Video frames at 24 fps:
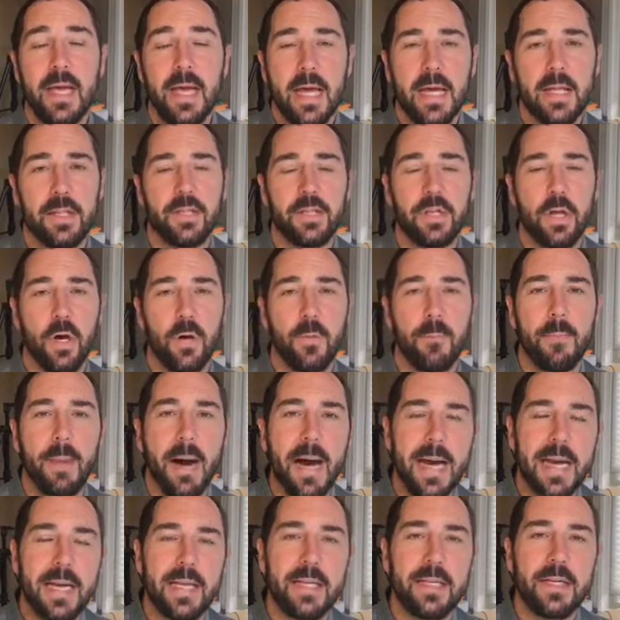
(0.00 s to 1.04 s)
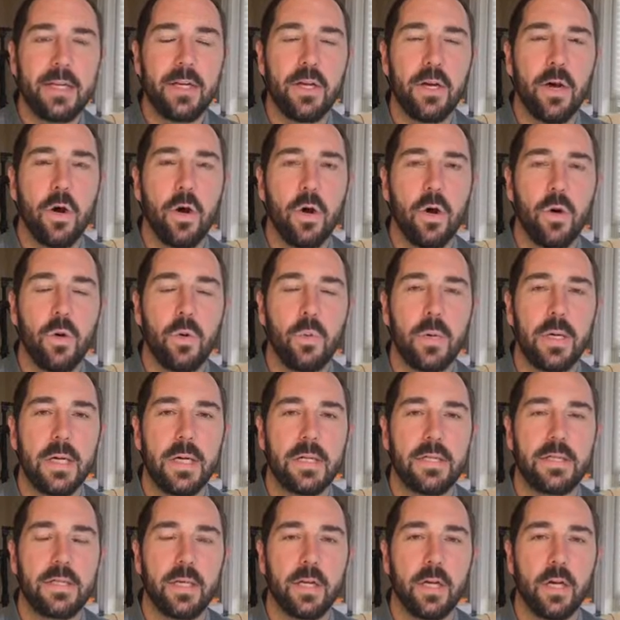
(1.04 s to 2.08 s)
And so my goal
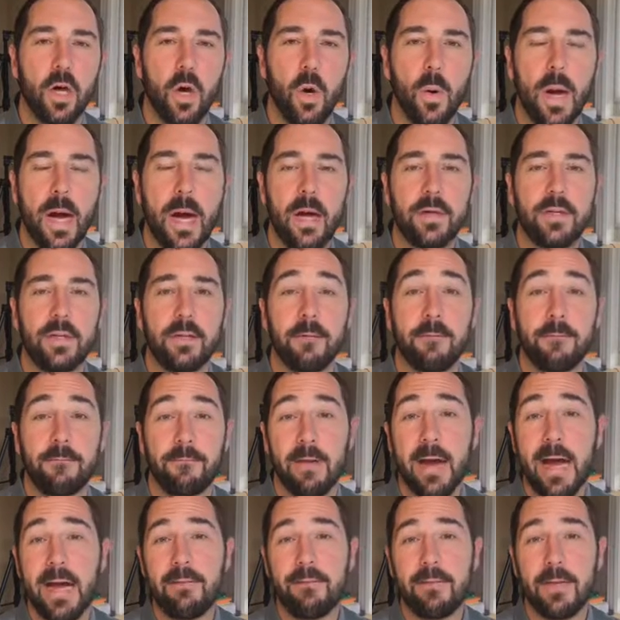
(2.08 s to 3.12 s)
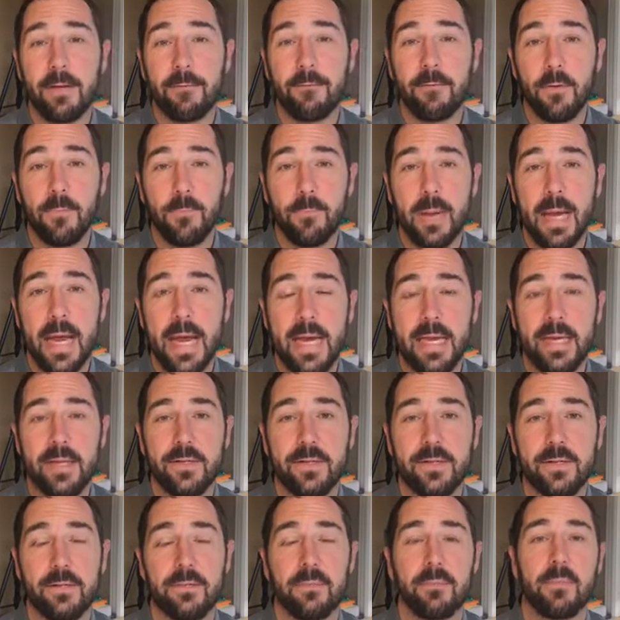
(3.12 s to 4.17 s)
was to go out to 5 different
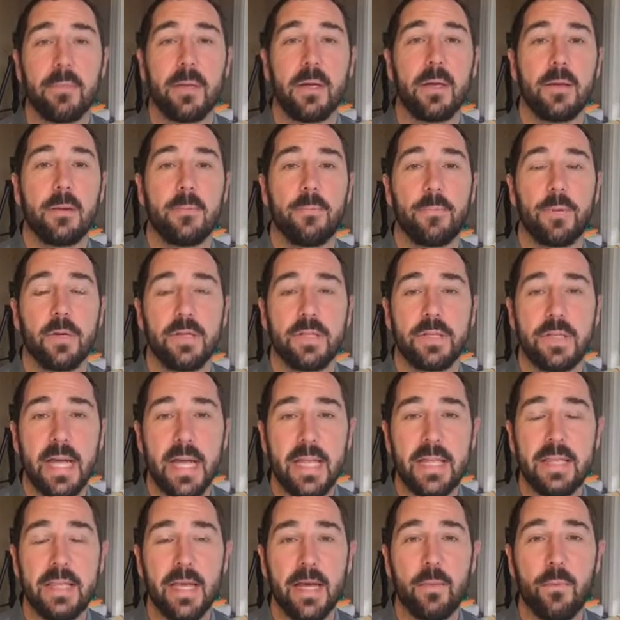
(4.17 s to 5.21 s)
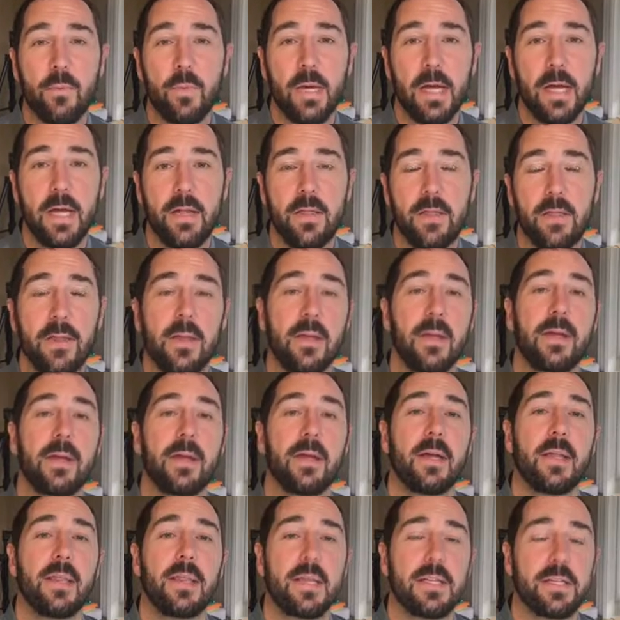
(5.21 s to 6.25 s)
banks, present them with,
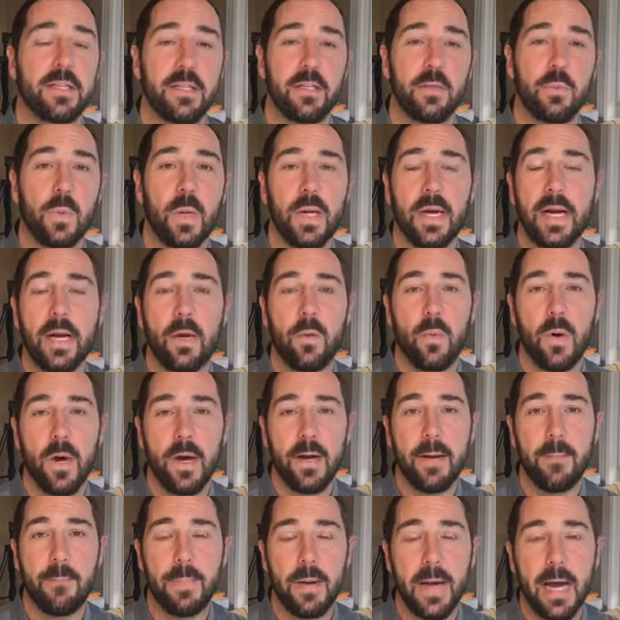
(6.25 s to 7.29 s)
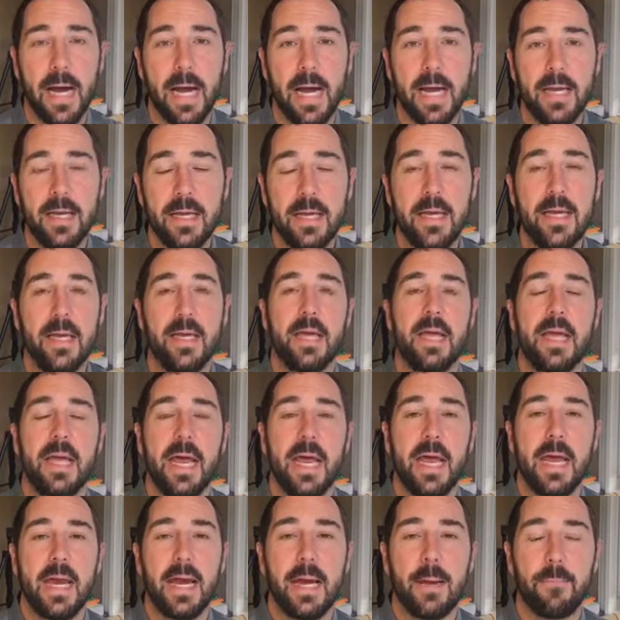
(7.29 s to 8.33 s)
this is what I want to buy,
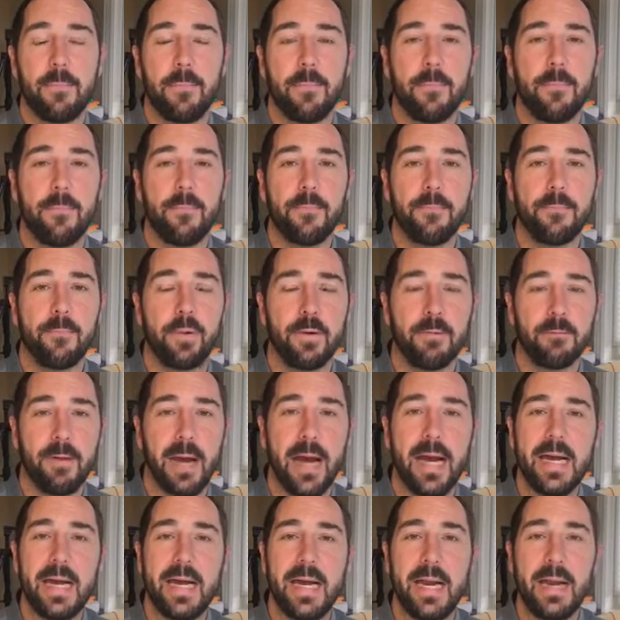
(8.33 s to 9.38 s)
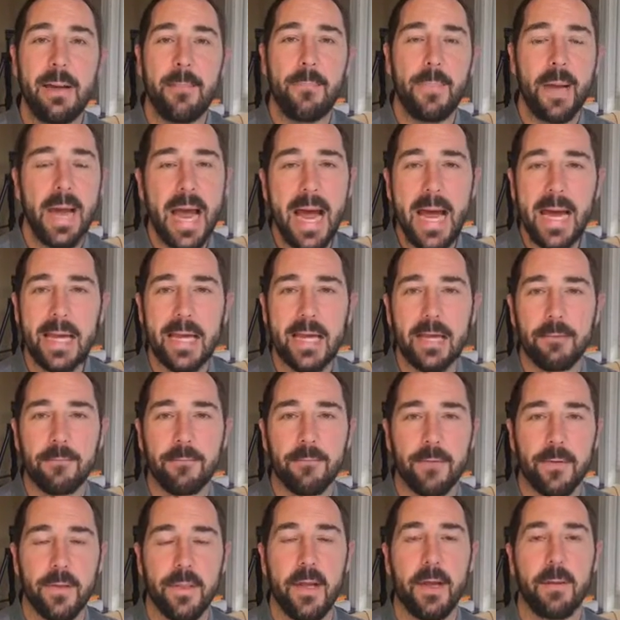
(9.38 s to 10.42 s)
and I provided a packet
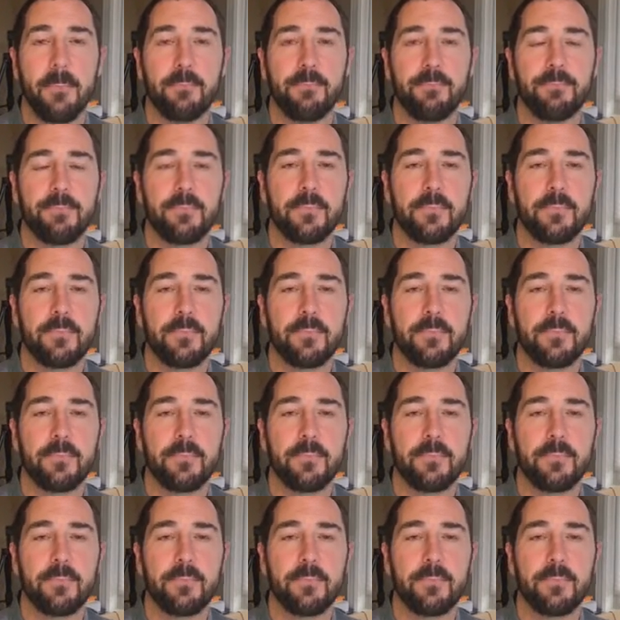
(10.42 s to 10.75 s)
for them.